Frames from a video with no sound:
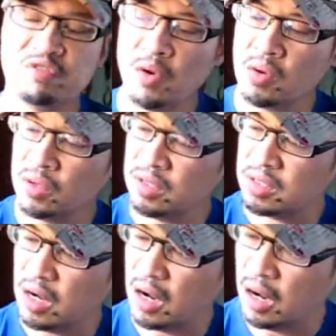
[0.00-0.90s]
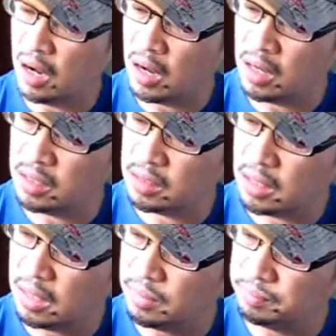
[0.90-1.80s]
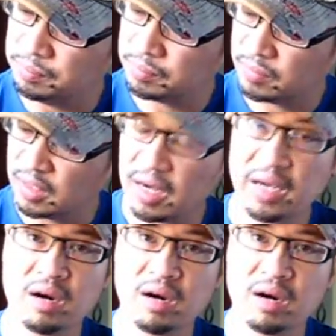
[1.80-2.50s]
focused on Guy